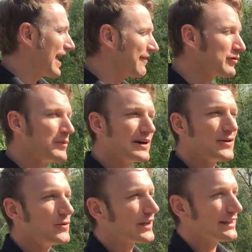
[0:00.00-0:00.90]
Everybody
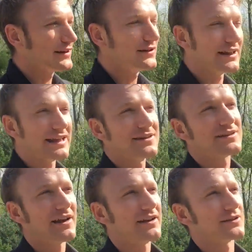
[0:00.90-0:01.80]
will get little
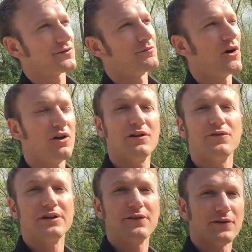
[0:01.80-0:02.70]
insights from all
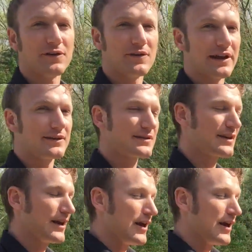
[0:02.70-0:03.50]
of the different events.